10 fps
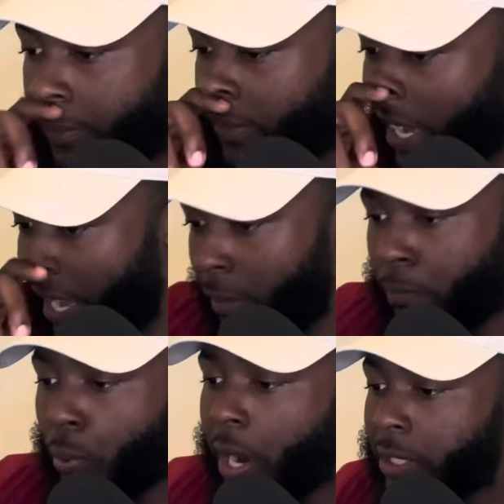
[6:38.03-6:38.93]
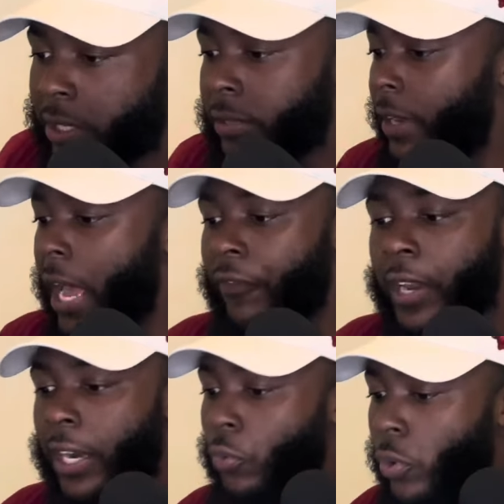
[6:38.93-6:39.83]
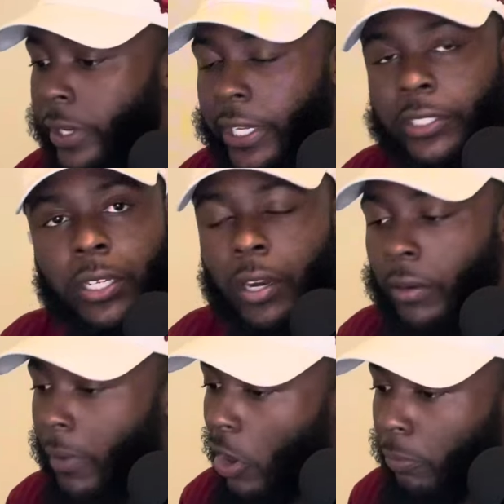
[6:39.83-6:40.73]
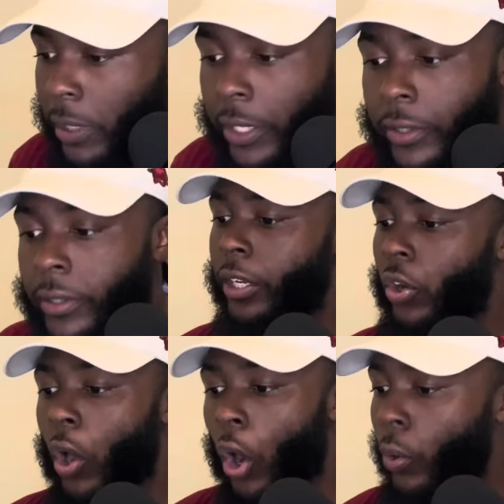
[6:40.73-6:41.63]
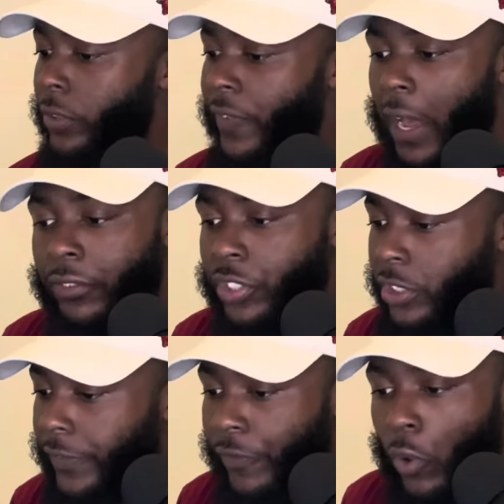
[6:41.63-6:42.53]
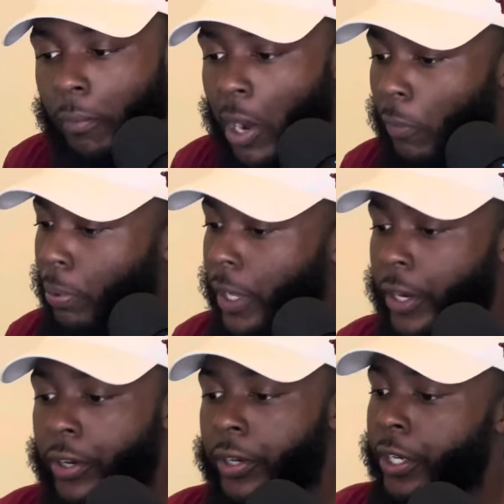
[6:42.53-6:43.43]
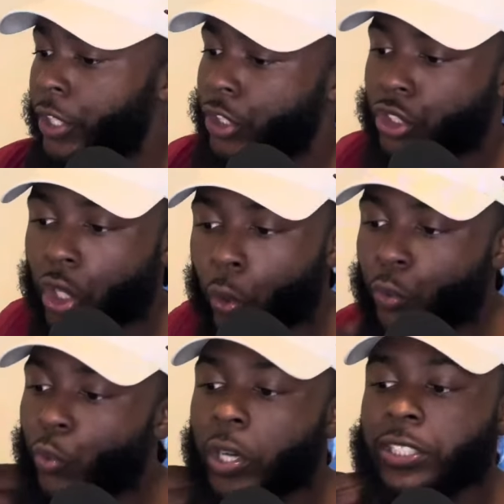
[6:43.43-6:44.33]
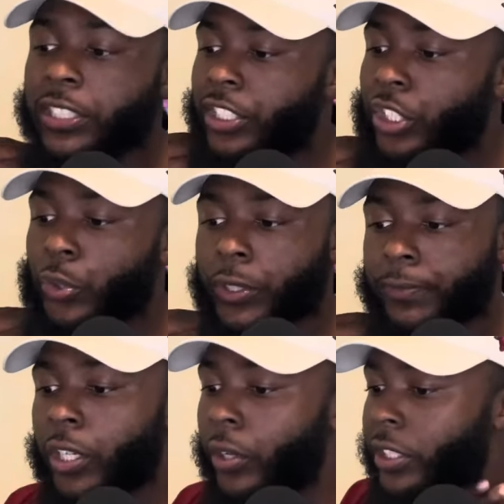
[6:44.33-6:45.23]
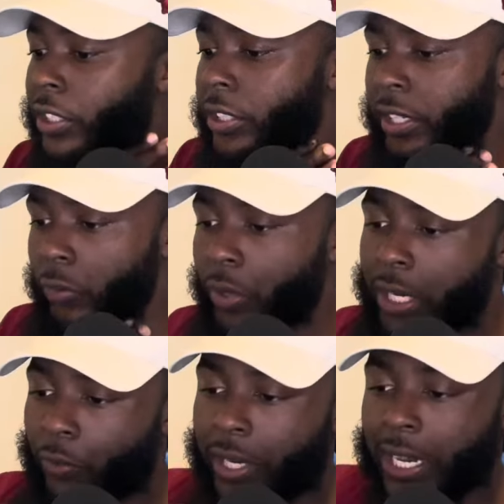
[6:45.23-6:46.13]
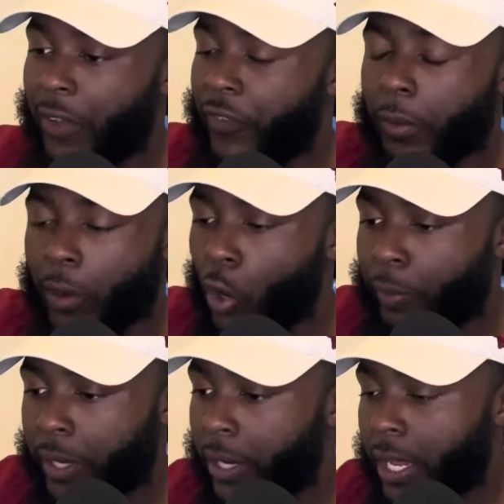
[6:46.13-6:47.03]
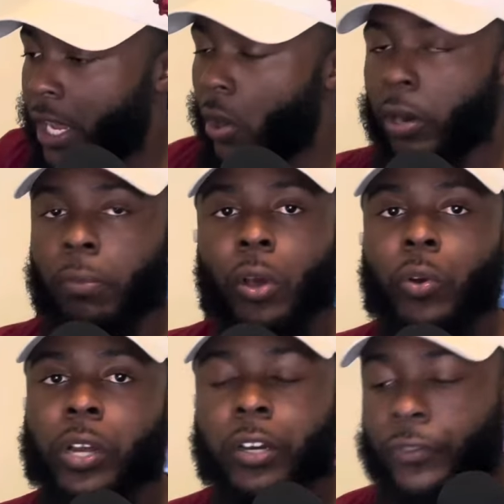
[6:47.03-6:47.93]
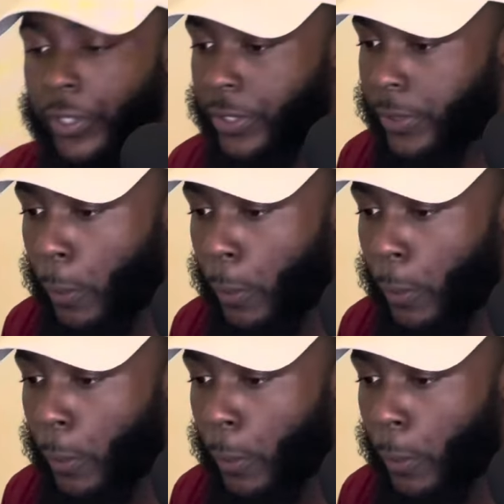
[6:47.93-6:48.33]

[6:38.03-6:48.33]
All right, Presley, 9 for 91. He's a darn ball player. You know, Owens, 5 for 64, ball player. Schultz, one of 63. No, that's just that we, we left him open on a blown coverage.